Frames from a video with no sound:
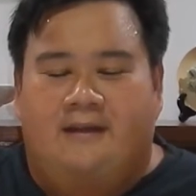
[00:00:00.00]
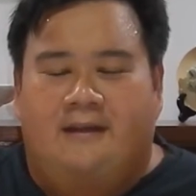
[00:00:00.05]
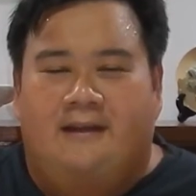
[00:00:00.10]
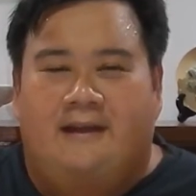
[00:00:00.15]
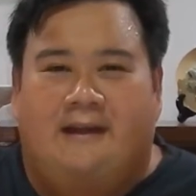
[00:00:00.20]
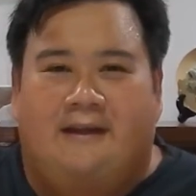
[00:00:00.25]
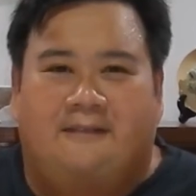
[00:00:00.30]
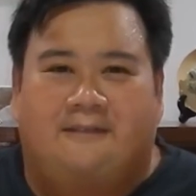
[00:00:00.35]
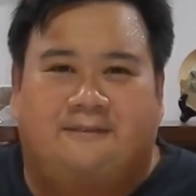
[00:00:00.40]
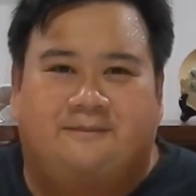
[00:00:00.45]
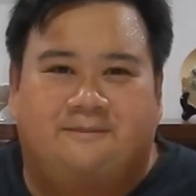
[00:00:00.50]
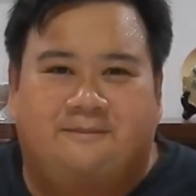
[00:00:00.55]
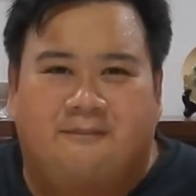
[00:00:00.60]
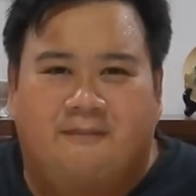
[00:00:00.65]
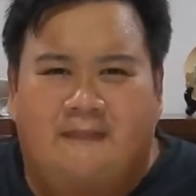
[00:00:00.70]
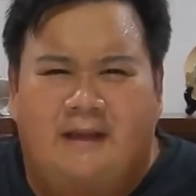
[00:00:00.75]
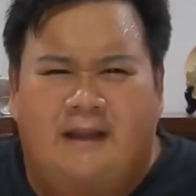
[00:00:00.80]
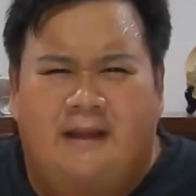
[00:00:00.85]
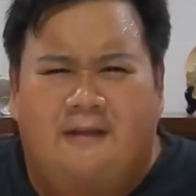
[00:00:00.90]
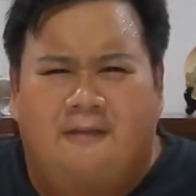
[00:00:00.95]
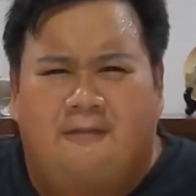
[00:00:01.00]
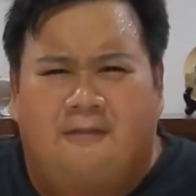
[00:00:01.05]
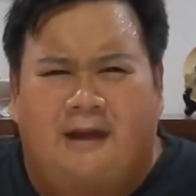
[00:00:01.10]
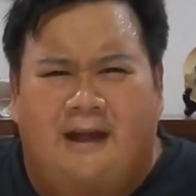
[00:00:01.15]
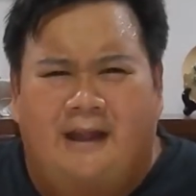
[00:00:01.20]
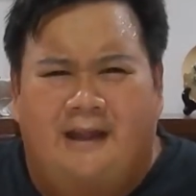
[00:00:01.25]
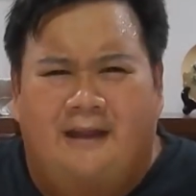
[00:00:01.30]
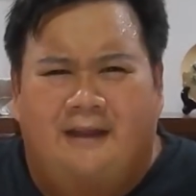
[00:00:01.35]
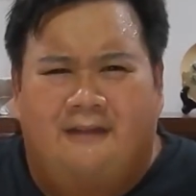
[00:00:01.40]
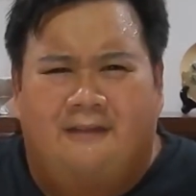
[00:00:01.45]
Now,
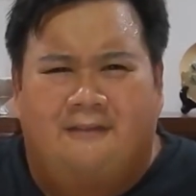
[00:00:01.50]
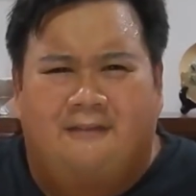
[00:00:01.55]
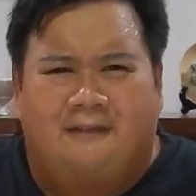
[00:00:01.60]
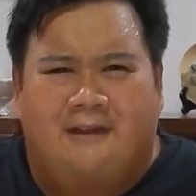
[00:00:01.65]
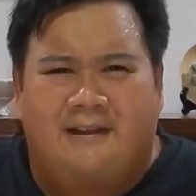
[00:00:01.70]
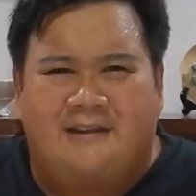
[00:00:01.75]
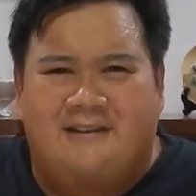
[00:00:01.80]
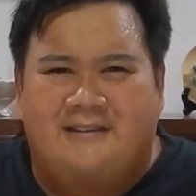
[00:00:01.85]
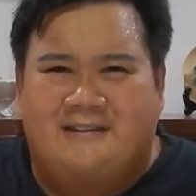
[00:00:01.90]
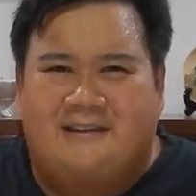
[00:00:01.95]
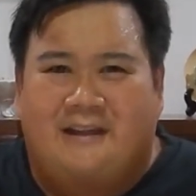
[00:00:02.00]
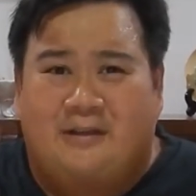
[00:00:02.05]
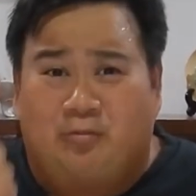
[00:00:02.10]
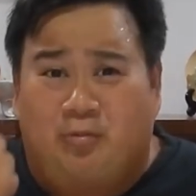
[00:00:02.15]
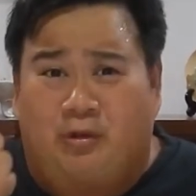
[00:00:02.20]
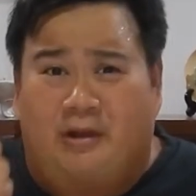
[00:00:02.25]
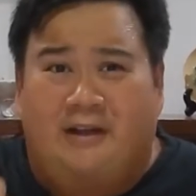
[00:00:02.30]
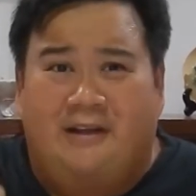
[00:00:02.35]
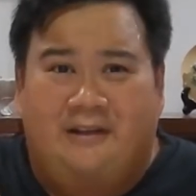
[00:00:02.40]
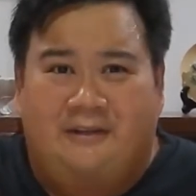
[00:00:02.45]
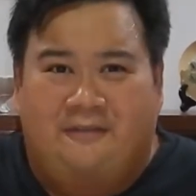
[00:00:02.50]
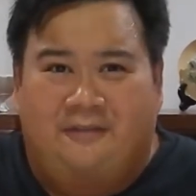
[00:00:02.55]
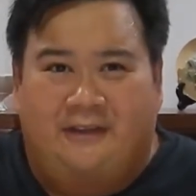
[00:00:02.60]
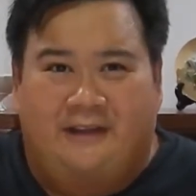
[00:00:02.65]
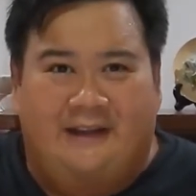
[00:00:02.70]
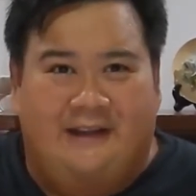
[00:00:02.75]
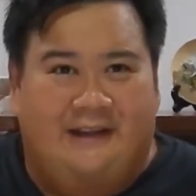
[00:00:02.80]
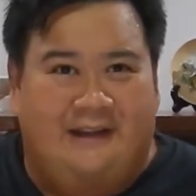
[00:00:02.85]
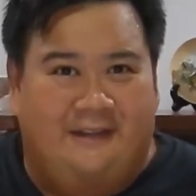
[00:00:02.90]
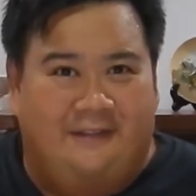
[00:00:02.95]
why just get one if you
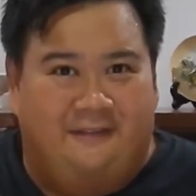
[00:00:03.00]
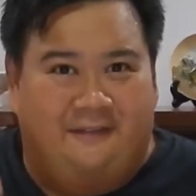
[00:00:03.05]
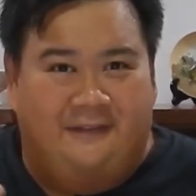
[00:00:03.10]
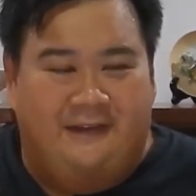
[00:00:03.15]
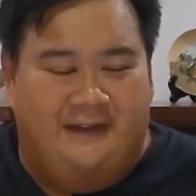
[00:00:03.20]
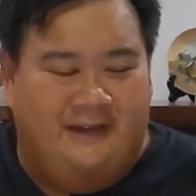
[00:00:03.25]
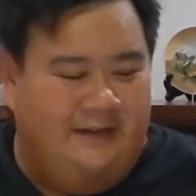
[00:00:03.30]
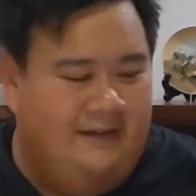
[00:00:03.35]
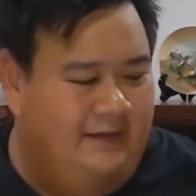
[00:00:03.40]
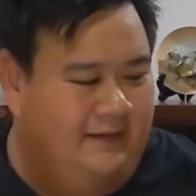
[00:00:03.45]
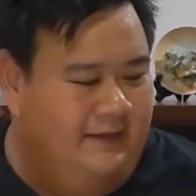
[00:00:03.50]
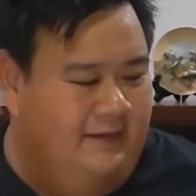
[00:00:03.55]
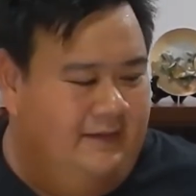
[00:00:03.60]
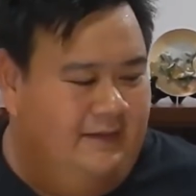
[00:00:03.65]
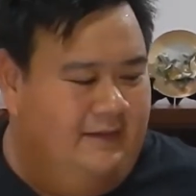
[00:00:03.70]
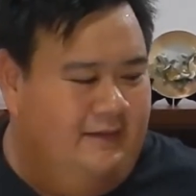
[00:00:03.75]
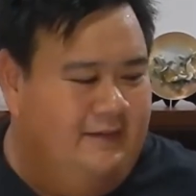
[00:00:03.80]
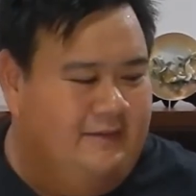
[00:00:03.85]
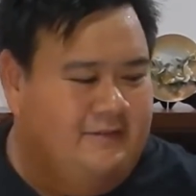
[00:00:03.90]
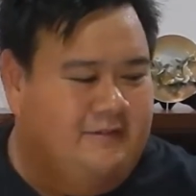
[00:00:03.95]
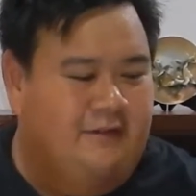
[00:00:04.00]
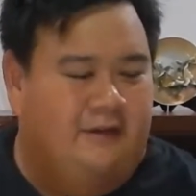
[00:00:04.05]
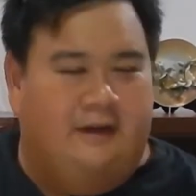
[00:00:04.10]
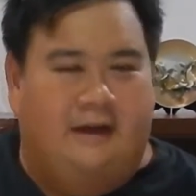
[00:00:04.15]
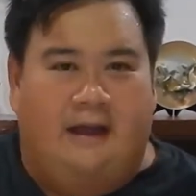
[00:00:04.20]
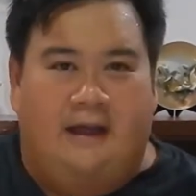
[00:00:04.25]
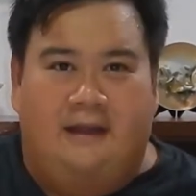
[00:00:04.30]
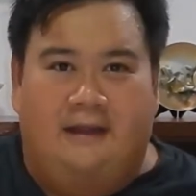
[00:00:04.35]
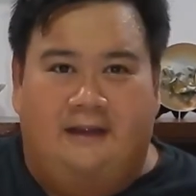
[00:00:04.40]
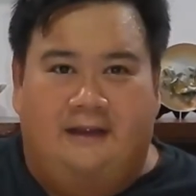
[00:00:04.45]
can get three? So
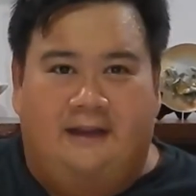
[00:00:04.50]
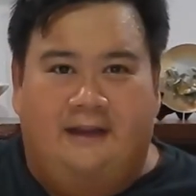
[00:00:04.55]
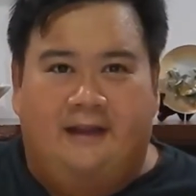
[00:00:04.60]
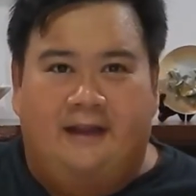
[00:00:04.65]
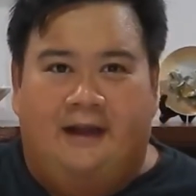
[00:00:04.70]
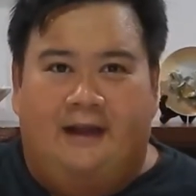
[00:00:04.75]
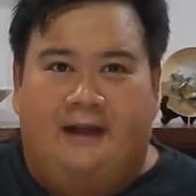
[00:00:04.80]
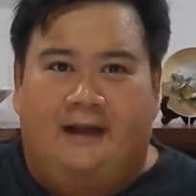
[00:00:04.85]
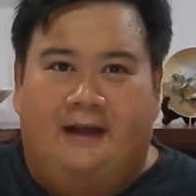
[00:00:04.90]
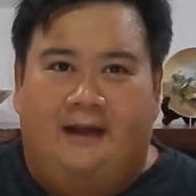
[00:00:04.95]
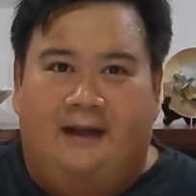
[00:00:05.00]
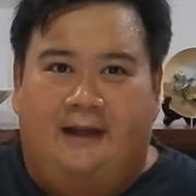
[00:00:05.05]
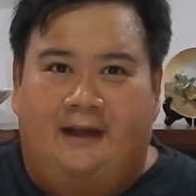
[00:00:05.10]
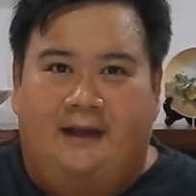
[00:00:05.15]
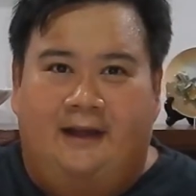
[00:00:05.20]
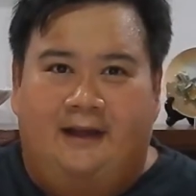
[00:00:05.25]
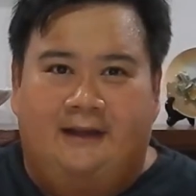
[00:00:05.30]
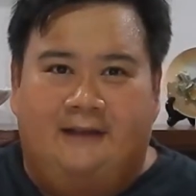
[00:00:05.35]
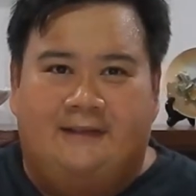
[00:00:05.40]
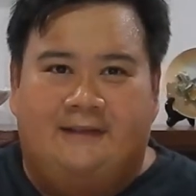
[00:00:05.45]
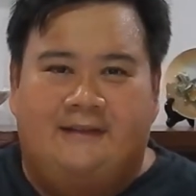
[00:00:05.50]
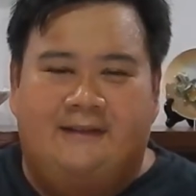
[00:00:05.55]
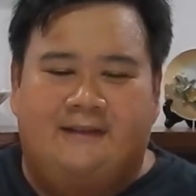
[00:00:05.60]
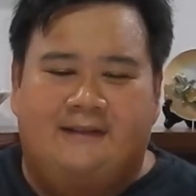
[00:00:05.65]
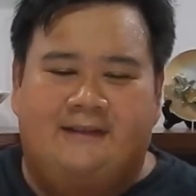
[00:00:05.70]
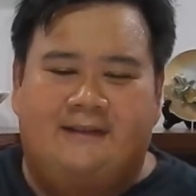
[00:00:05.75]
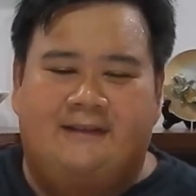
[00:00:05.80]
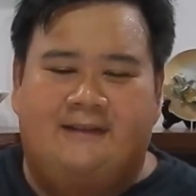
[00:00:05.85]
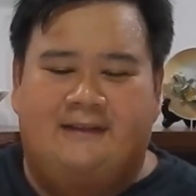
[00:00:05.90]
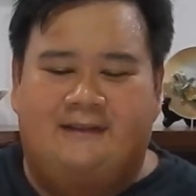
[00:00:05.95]
I got
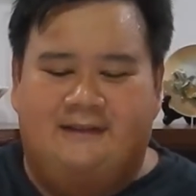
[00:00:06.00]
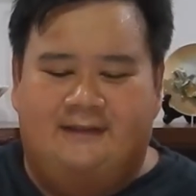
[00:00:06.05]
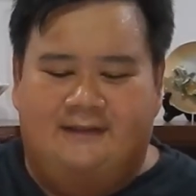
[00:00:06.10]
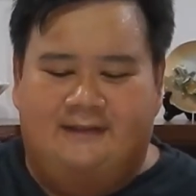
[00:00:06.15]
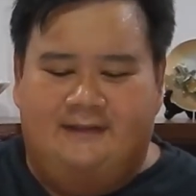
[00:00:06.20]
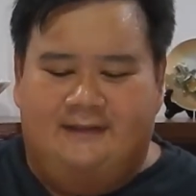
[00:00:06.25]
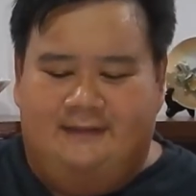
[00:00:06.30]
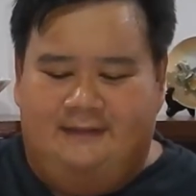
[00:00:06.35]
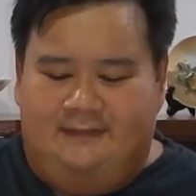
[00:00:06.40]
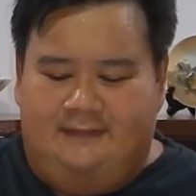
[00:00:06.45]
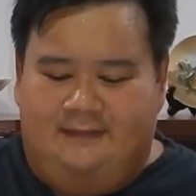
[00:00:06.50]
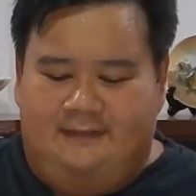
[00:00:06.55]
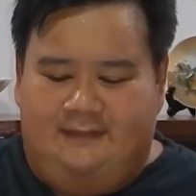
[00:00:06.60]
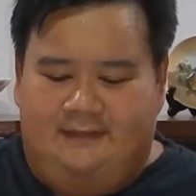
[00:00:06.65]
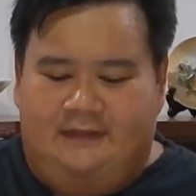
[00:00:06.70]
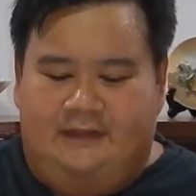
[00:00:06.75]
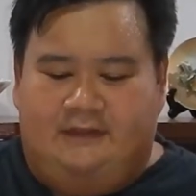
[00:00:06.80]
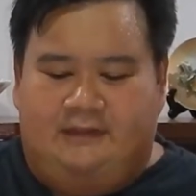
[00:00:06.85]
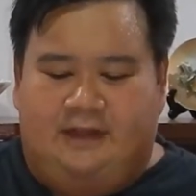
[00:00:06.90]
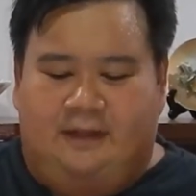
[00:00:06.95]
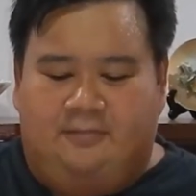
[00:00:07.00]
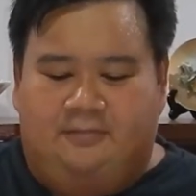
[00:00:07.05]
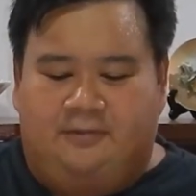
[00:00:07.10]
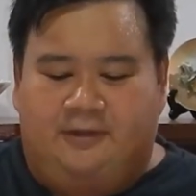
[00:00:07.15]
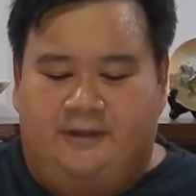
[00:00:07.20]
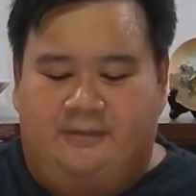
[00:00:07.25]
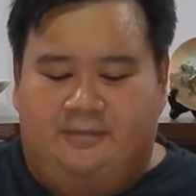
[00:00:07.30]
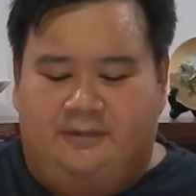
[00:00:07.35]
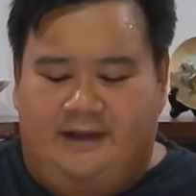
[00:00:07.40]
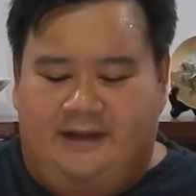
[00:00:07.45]
the top
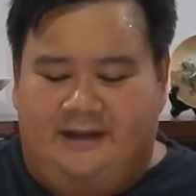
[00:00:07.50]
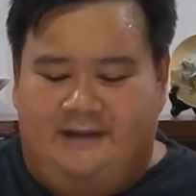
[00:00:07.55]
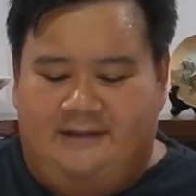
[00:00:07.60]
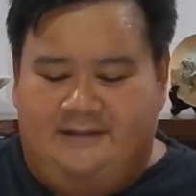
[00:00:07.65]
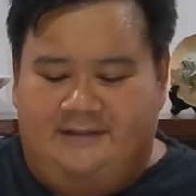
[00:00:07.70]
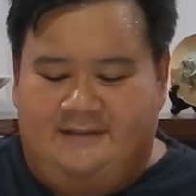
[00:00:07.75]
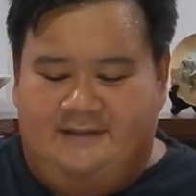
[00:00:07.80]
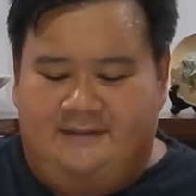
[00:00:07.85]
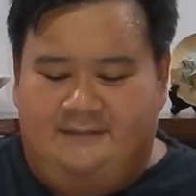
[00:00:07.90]
3 brands.